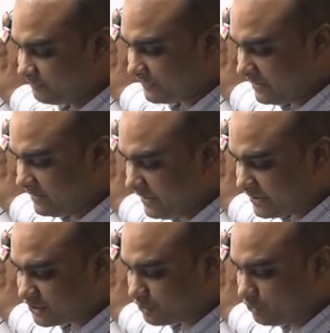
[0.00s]
it
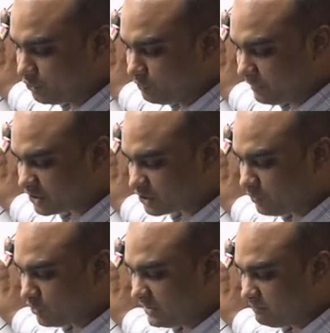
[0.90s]
needs to do much
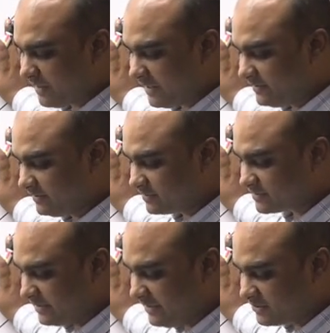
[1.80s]
more in planting the
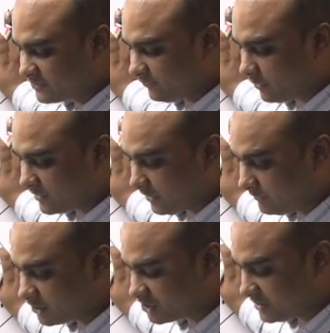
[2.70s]
seeds for a
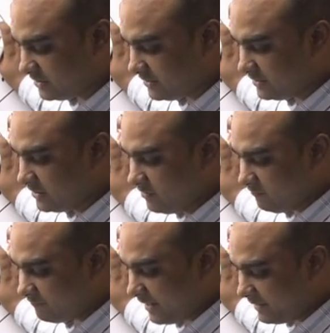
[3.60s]
commercially
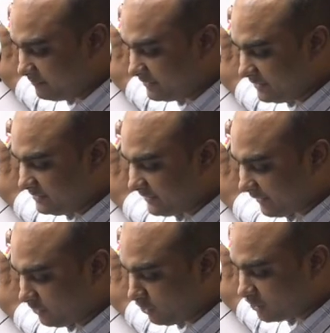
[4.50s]
viable and
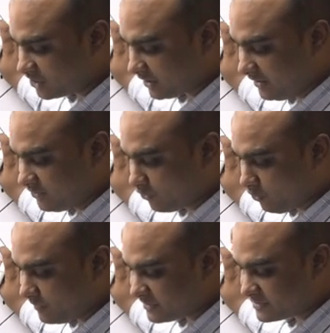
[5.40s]
technologically
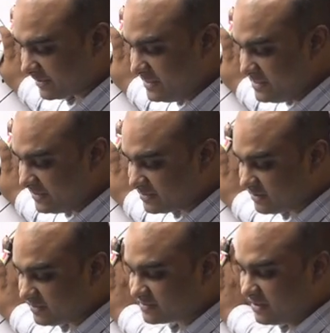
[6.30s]
robust
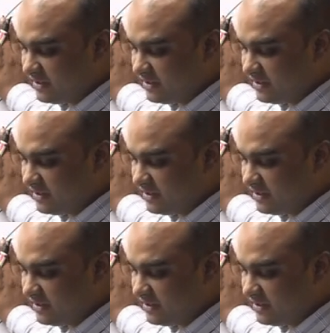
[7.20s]
indigenous